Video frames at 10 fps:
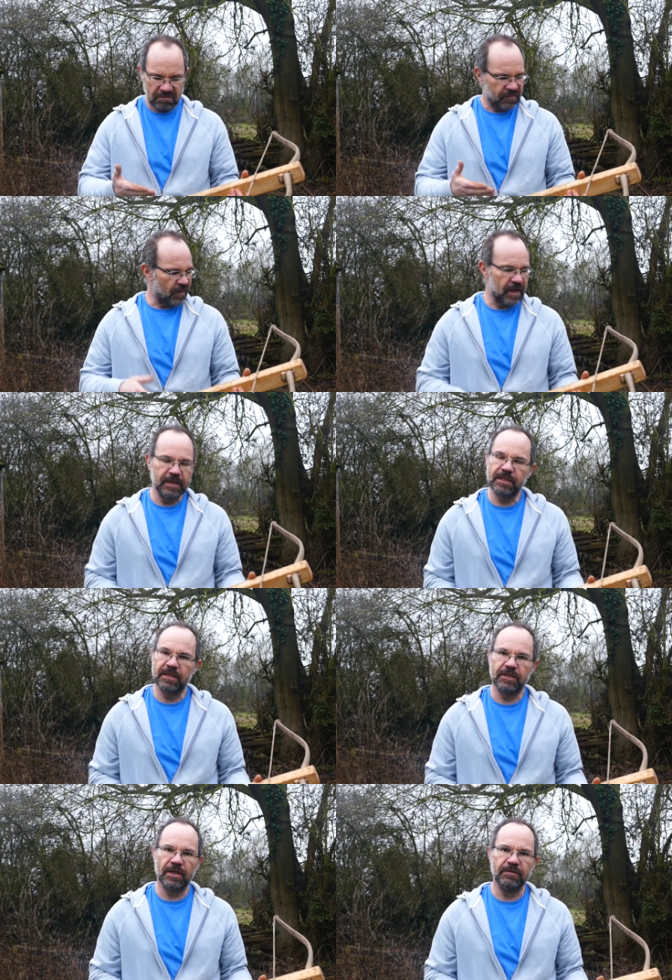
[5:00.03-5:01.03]
Very easy
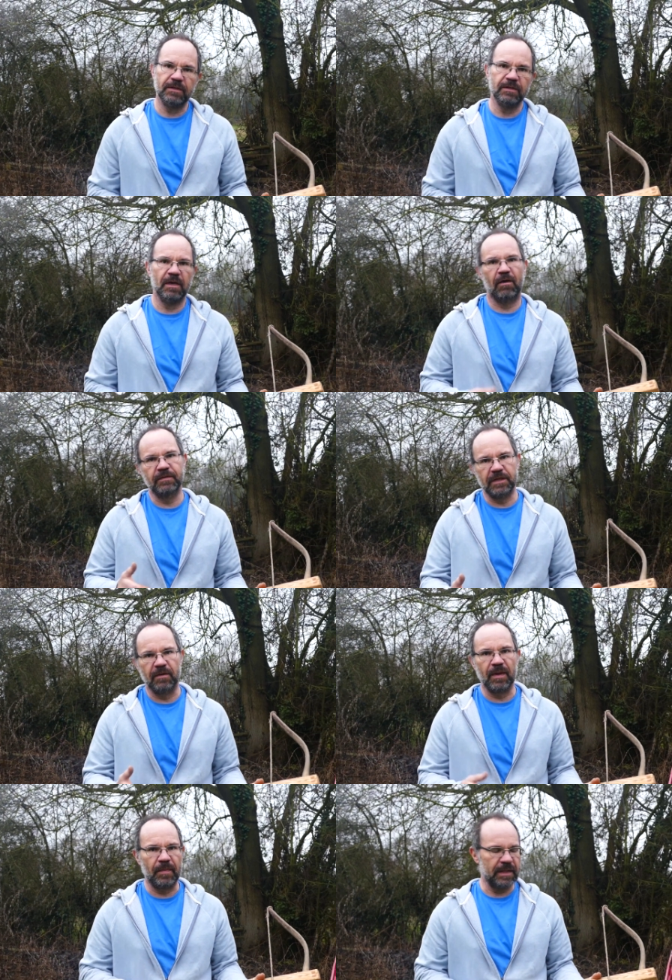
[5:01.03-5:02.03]
to shoot. Obviously
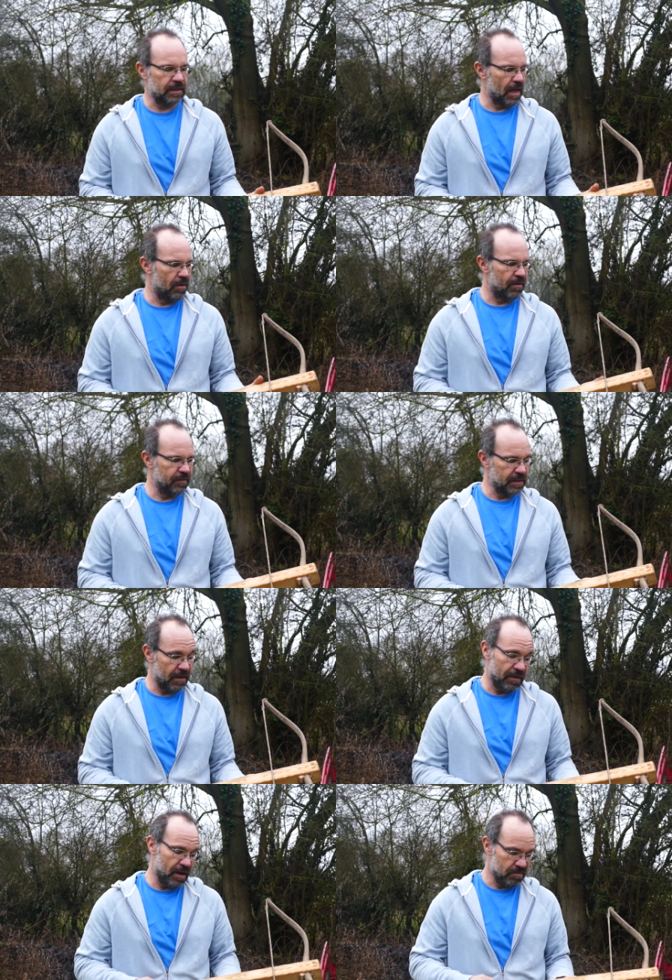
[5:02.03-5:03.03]
it'd be a bit slower if it's
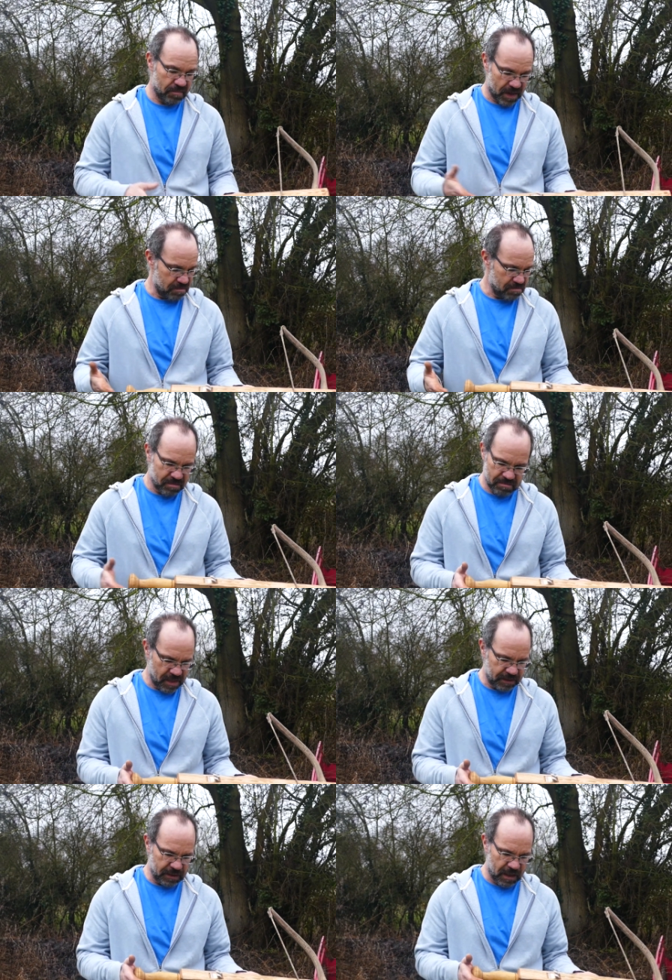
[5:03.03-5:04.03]
heavier, but it's a